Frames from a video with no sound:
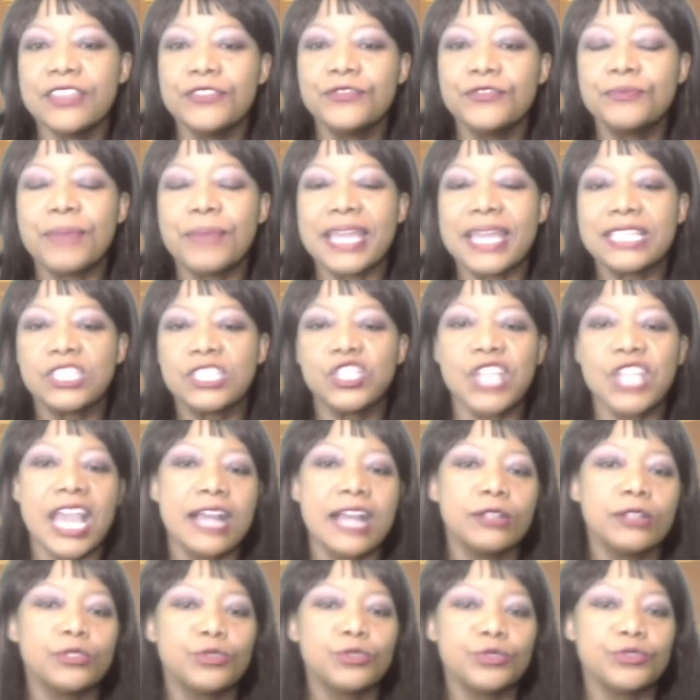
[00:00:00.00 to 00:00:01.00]
my
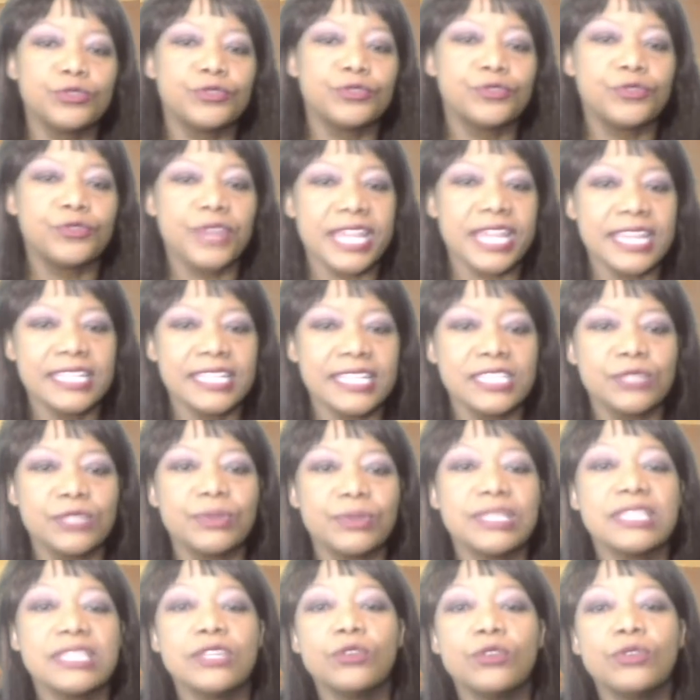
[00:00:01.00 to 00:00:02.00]
childhood friends were
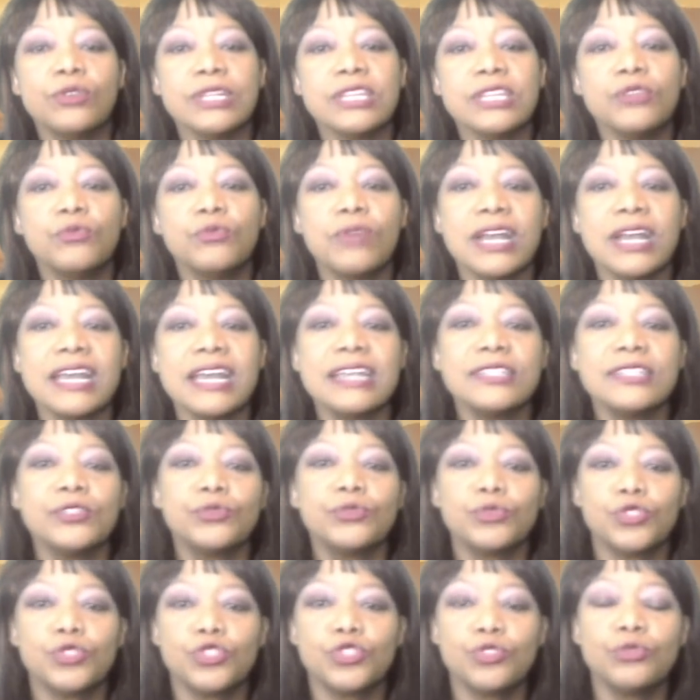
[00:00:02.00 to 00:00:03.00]
the only ones who
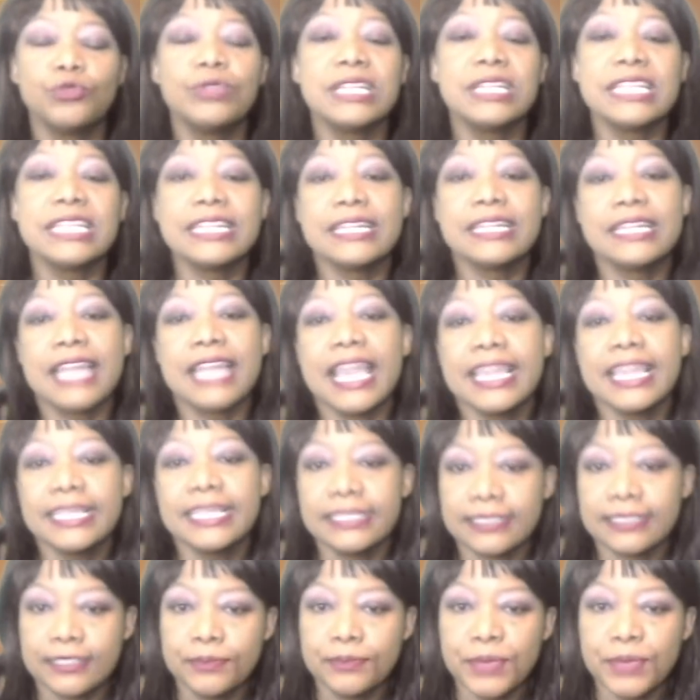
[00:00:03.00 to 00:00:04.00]
truly
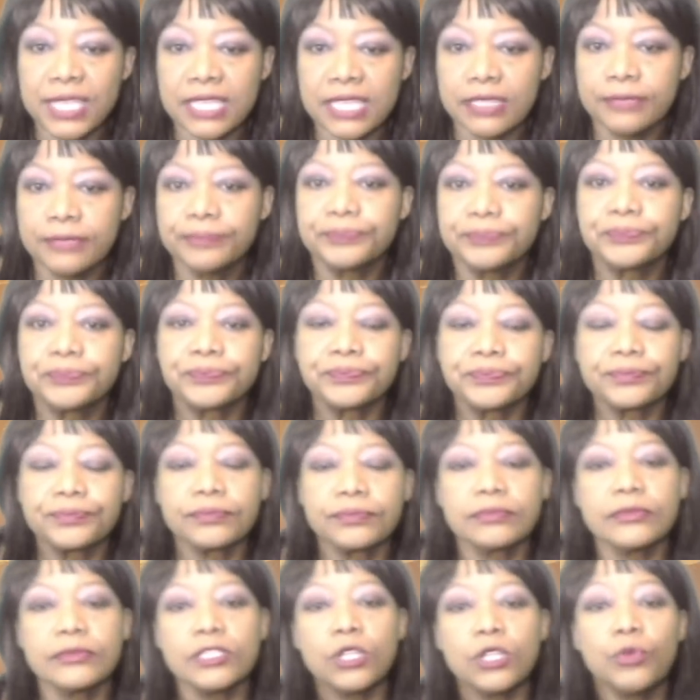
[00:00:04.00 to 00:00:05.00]
liked me.
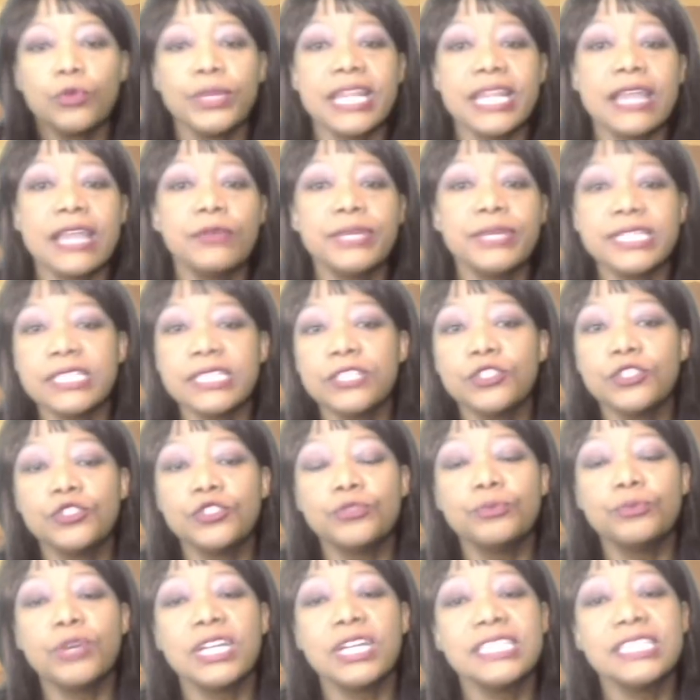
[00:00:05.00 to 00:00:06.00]
When I went into
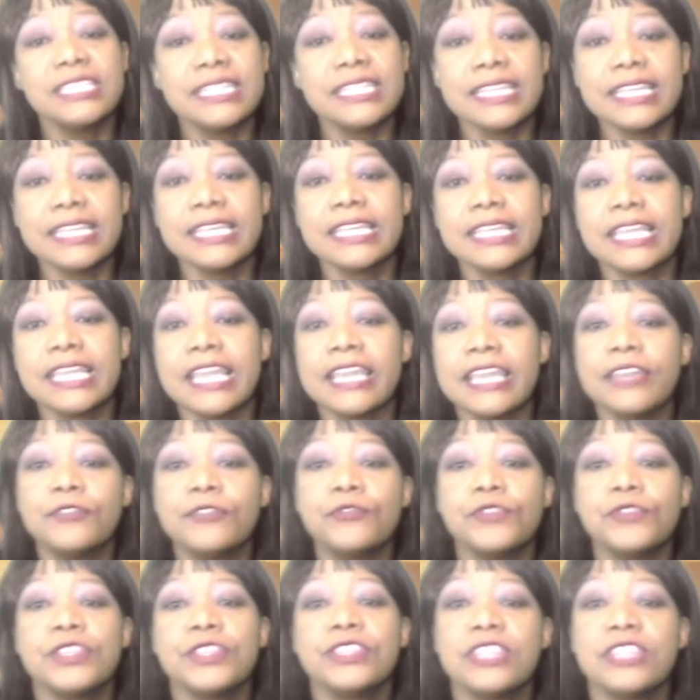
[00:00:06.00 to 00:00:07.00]
modeling,
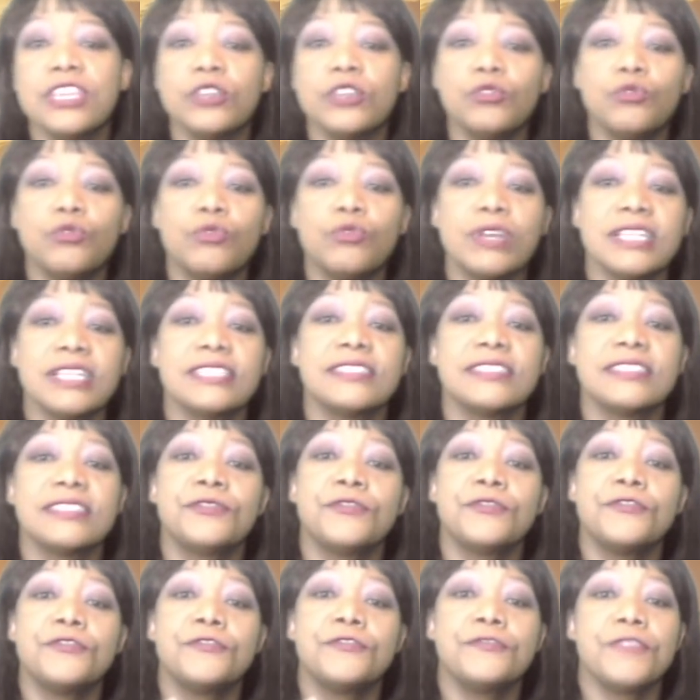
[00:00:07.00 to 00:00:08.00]
everything was
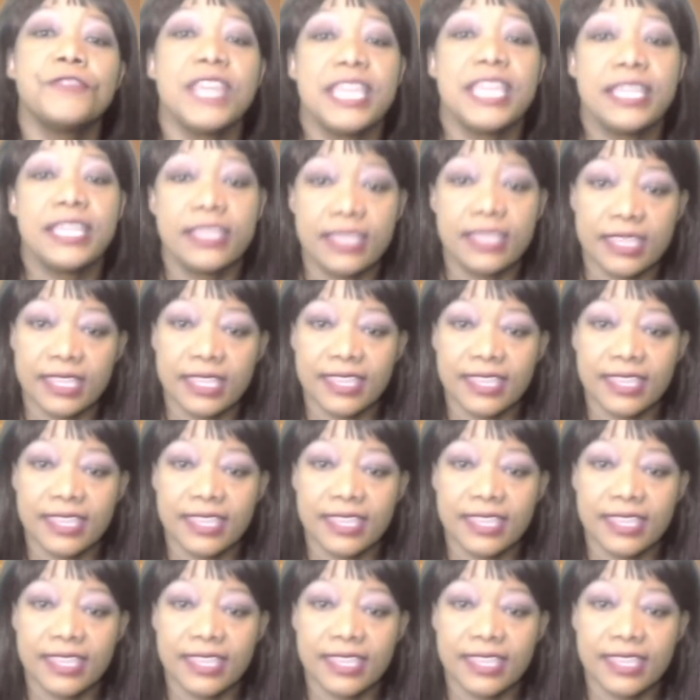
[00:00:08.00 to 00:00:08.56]
fake.